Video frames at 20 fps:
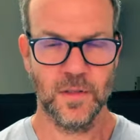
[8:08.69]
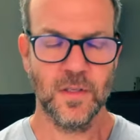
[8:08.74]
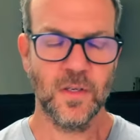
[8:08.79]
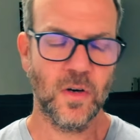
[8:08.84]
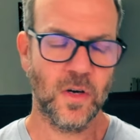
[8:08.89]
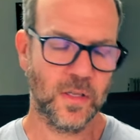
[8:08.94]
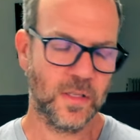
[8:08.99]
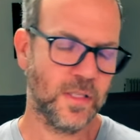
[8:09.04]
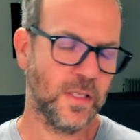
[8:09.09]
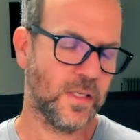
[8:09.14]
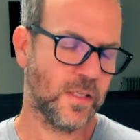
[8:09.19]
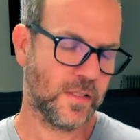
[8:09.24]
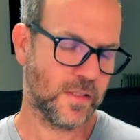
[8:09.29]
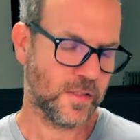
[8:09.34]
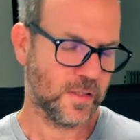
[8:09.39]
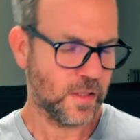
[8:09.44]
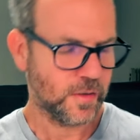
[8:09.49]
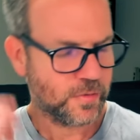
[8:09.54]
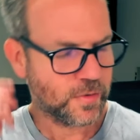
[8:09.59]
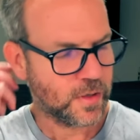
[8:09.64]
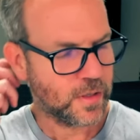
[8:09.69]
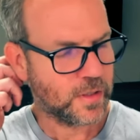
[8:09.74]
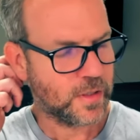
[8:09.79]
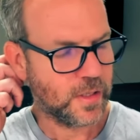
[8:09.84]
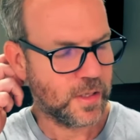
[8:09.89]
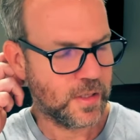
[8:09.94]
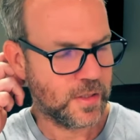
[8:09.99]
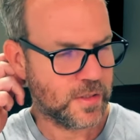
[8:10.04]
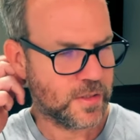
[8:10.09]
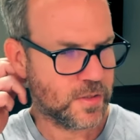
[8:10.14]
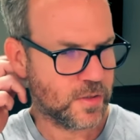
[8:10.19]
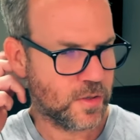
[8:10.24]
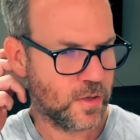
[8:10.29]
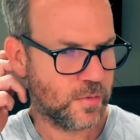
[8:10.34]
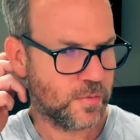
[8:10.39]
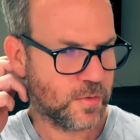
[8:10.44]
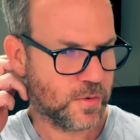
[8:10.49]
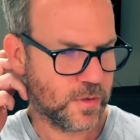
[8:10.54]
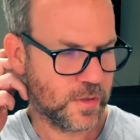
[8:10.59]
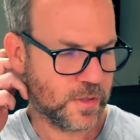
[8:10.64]
no i think it's definitely in scope
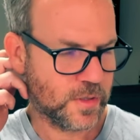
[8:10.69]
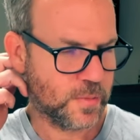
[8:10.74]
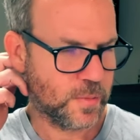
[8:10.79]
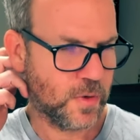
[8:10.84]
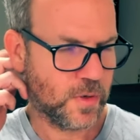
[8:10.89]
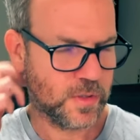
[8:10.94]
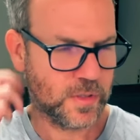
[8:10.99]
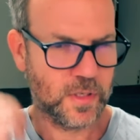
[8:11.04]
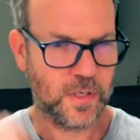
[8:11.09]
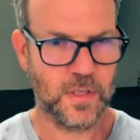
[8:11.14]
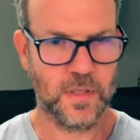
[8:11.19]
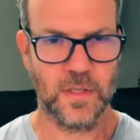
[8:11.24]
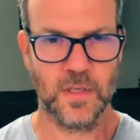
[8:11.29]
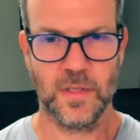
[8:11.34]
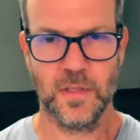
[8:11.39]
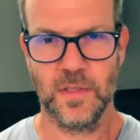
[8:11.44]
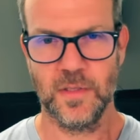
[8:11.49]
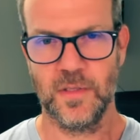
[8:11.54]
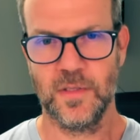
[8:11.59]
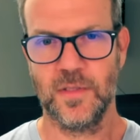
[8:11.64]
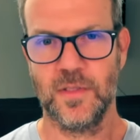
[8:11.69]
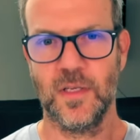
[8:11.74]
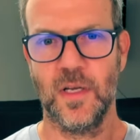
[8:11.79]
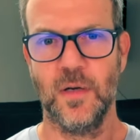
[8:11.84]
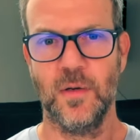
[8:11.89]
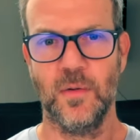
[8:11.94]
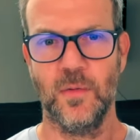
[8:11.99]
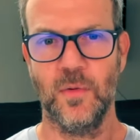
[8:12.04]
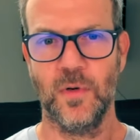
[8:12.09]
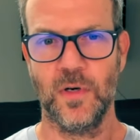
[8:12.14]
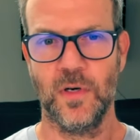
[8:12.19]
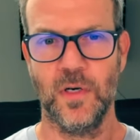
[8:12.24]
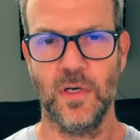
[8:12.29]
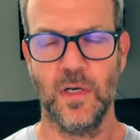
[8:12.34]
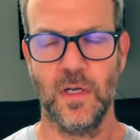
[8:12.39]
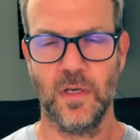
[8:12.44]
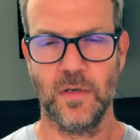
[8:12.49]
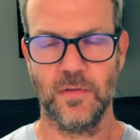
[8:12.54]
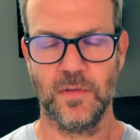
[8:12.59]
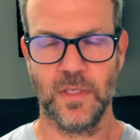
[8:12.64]
for this point and i think this is where a
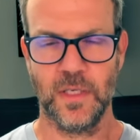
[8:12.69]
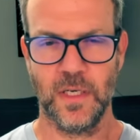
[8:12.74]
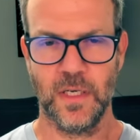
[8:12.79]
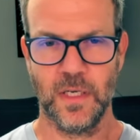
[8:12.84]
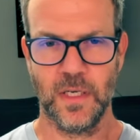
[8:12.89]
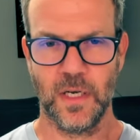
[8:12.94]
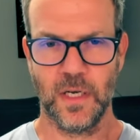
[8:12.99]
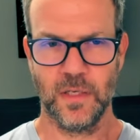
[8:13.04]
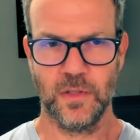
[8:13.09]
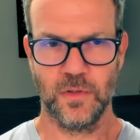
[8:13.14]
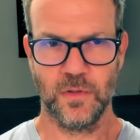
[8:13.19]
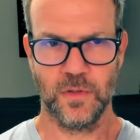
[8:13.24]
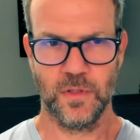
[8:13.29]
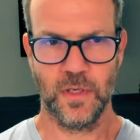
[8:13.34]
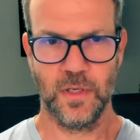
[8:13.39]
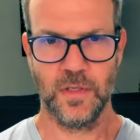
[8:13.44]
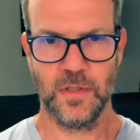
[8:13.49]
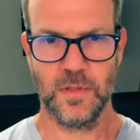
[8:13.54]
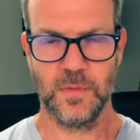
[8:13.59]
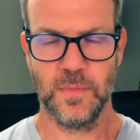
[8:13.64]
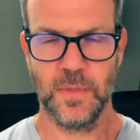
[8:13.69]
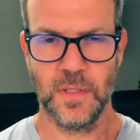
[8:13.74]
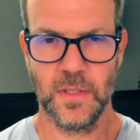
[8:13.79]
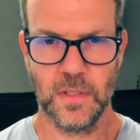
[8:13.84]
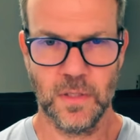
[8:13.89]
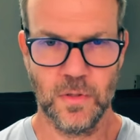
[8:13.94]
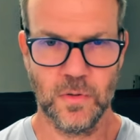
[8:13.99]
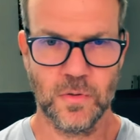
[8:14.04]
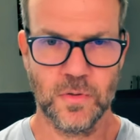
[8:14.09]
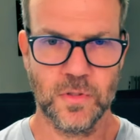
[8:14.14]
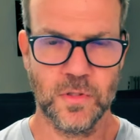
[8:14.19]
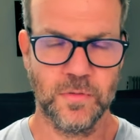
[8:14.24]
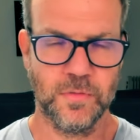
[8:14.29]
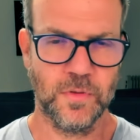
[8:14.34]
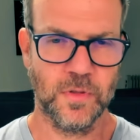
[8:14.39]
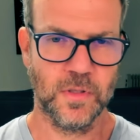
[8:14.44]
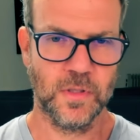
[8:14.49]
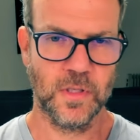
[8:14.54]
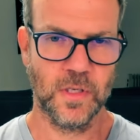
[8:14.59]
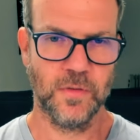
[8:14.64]
lot of the ai today is being used if,
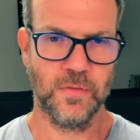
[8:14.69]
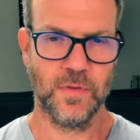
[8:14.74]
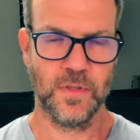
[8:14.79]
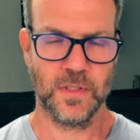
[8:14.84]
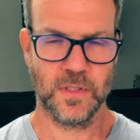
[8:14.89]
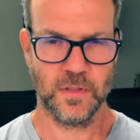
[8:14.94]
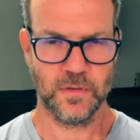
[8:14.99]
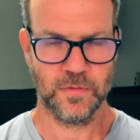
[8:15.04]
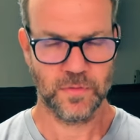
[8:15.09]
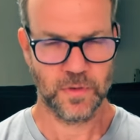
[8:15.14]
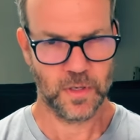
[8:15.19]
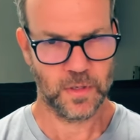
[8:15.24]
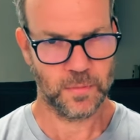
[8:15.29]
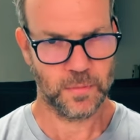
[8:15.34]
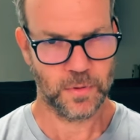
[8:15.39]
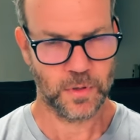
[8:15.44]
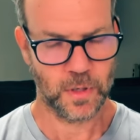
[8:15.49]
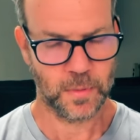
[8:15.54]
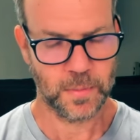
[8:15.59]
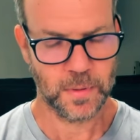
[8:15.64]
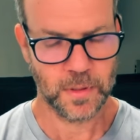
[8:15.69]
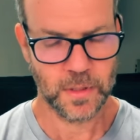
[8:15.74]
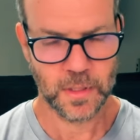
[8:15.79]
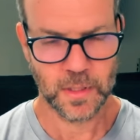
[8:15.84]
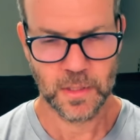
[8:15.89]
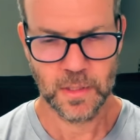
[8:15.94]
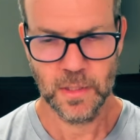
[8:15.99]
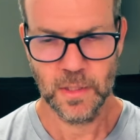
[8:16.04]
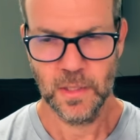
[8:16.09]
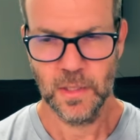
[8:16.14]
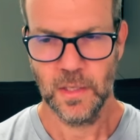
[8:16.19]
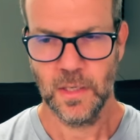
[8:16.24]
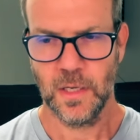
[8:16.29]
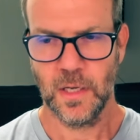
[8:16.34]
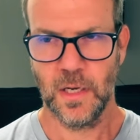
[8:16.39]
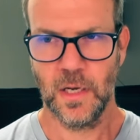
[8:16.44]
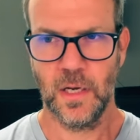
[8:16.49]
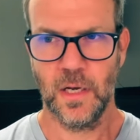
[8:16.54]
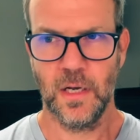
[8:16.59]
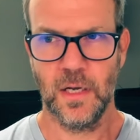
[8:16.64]
it, if it's defined properly
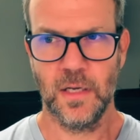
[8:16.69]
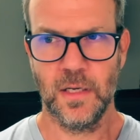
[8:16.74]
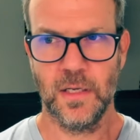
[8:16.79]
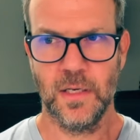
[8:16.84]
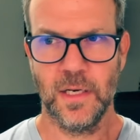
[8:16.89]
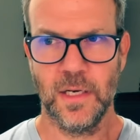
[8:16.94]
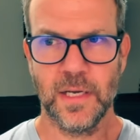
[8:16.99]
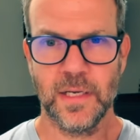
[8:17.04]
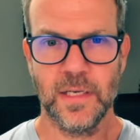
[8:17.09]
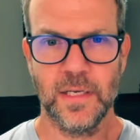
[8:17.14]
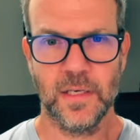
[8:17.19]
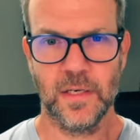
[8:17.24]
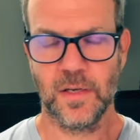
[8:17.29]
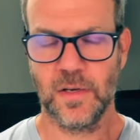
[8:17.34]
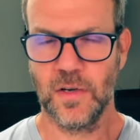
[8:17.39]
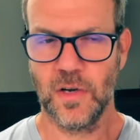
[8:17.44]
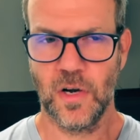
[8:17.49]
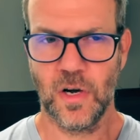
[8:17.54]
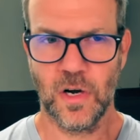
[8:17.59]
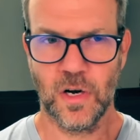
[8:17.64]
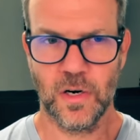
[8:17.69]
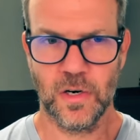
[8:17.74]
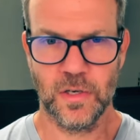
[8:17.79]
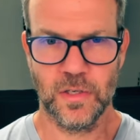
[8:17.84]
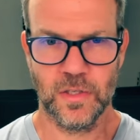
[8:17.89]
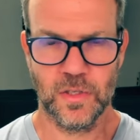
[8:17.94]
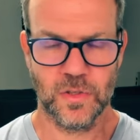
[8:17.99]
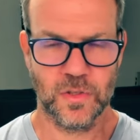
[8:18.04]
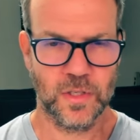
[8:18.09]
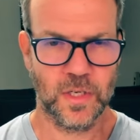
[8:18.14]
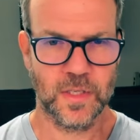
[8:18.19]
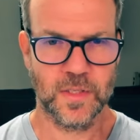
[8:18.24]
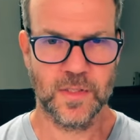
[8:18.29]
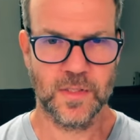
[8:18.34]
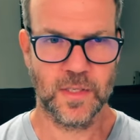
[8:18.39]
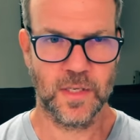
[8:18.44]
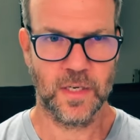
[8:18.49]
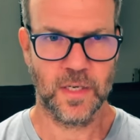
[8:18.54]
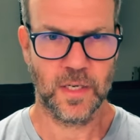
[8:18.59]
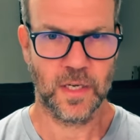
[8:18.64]
uh, and like in a car, you're not
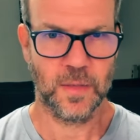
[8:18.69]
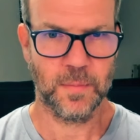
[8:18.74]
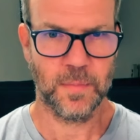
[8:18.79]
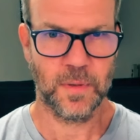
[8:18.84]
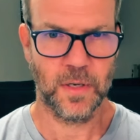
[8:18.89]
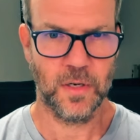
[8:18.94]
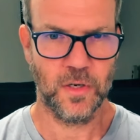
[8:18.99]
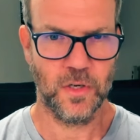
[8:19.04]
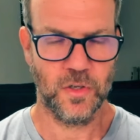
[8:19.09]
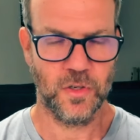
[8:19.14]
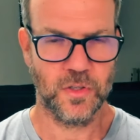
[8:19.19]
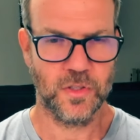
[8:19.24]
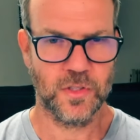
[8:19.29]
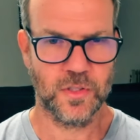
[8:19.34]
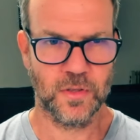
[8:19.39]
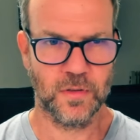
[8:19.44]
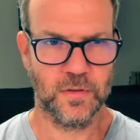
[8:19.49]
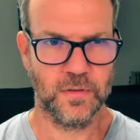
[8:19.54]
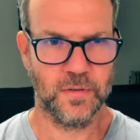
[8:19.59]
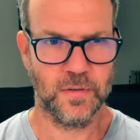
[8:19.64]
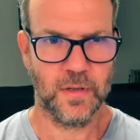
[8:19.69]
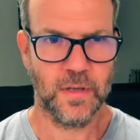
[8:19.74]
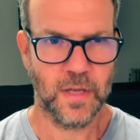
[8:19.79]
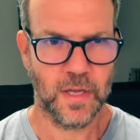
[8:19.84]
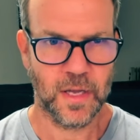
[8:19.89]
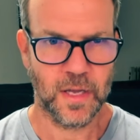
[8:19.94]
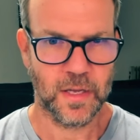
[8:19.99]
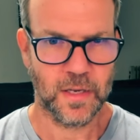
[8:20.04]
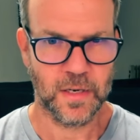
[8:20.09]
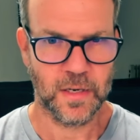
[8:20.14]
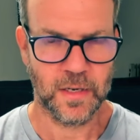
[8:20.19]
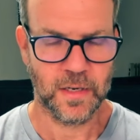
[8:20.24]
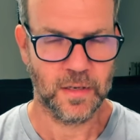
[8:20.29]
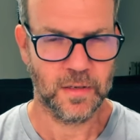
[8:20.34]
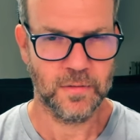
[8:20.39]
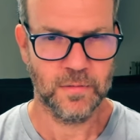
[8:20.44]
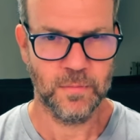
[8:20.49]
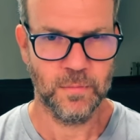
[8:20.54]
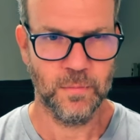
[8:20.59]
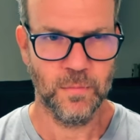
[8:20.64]
setting up alerts on
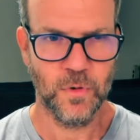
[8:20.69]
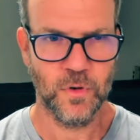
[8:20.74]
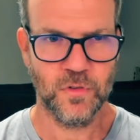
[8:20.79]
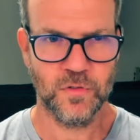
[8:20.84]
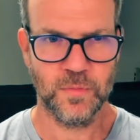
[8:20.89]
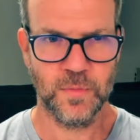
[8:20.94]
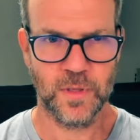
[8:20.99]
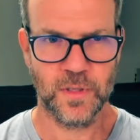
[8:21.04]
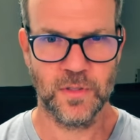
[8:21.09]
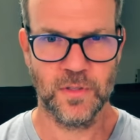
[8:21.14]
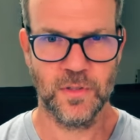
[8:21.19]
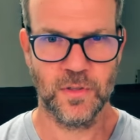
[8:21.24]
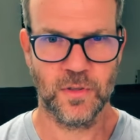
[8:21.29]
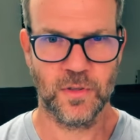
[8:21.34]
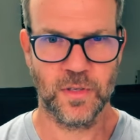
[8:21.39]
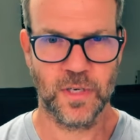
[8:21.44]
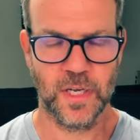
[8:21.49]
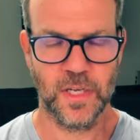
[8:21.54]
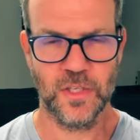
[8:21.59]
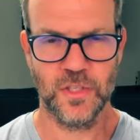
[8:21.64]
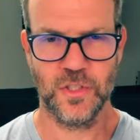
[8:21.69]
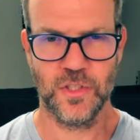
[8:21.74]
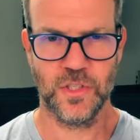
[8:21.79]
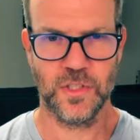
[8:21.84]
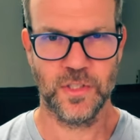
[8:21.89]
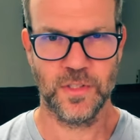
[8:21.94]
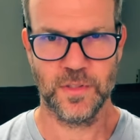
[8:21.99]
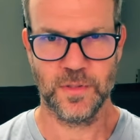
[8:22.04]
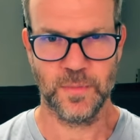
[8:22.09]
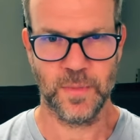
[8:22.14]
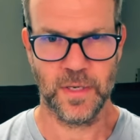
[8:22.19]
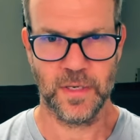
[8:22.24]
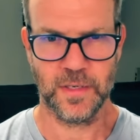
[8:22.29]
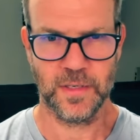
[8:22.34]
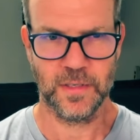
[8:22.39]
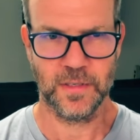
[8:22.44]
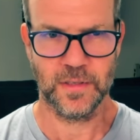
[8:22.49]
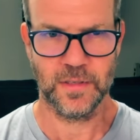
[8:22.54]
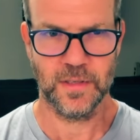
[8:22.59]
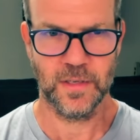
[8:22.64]
any movement your engine is
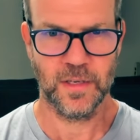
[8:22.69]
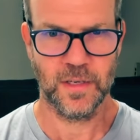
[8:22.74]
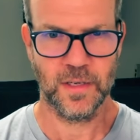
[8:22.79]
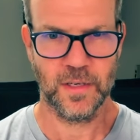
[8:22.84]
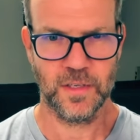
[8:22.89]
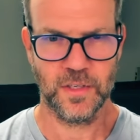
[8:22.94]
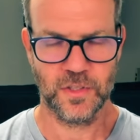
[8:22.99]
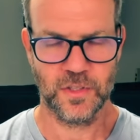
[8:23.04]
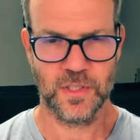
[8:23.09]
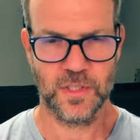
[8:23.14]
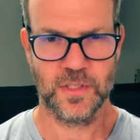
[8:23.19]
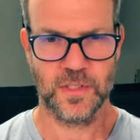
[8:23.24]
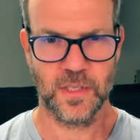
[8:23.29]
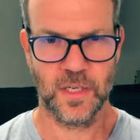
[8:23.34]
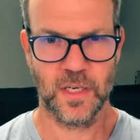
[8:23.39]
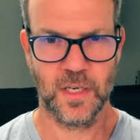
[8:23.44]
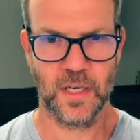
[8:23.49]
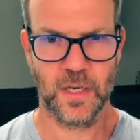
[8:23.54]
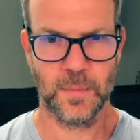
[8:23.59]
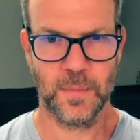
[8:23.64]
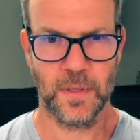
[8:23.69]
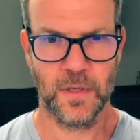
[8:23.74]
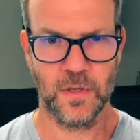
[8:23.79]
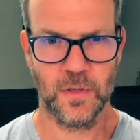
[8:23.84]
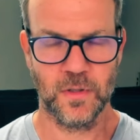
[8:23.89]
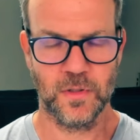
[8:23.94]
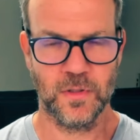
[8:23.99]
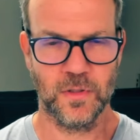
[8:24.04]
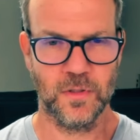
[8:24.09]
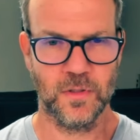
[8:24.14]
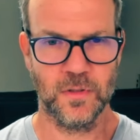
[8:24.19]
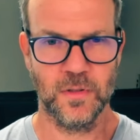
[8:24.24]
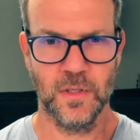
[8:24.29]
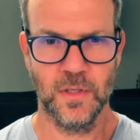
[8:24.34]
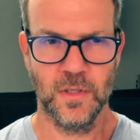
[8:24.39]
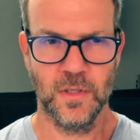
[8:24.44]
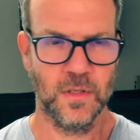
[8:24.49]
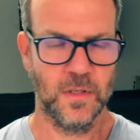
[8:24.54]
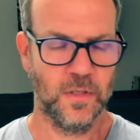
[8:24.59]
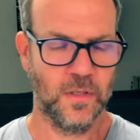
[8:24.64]
making. Uh, you're just setting up alert on
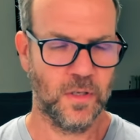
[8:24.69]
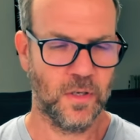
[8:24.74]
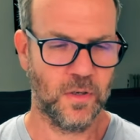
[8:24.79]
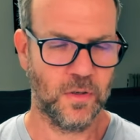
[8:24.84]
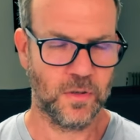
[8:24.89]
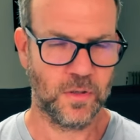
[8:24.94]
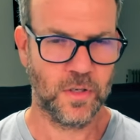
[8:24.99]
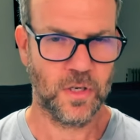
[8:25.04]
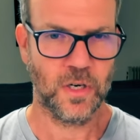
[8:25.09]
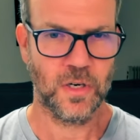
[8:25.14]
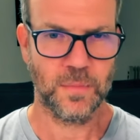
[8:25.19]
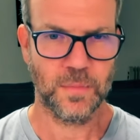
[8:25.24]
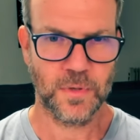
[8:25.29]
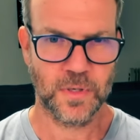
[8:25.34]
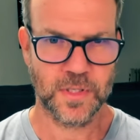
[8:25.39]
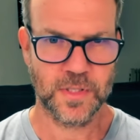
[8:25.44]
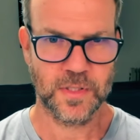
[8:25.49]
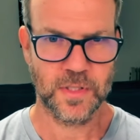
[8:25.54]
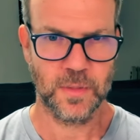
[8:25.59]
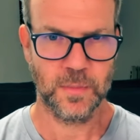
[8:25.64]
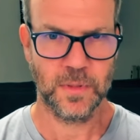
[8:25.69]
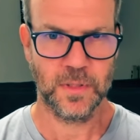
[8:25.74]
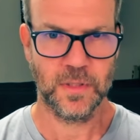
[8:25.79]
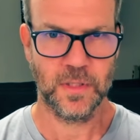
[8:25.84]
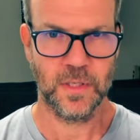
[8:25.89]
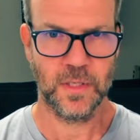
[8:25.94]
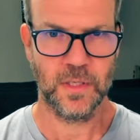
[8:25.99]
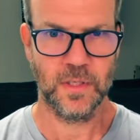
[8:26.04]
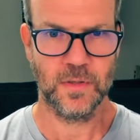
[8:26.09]
on car proximity.